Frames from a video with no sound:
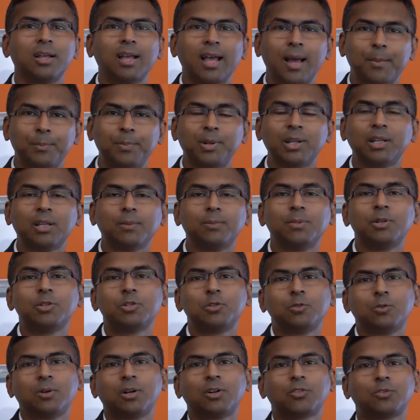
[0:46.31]
applicable
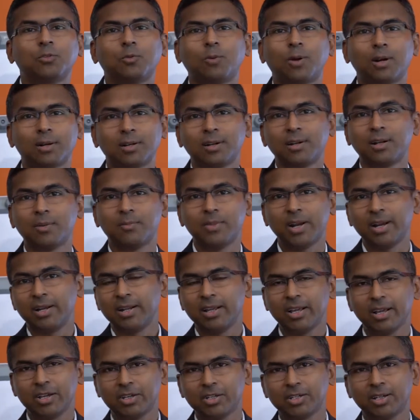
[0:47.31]
towards water
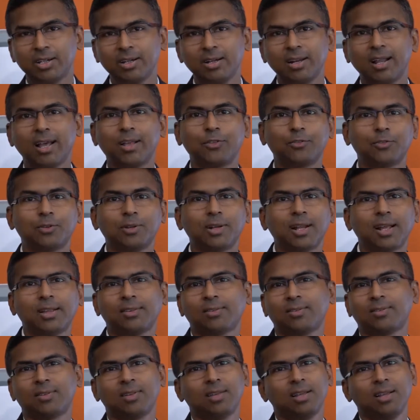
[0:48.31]
remediation as well
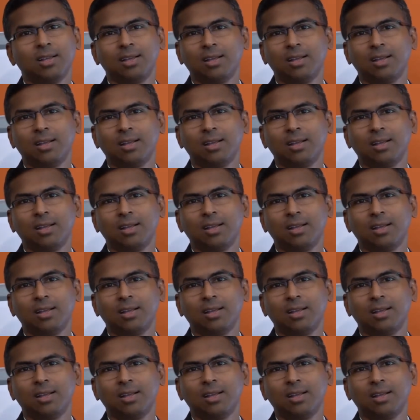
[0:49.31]
as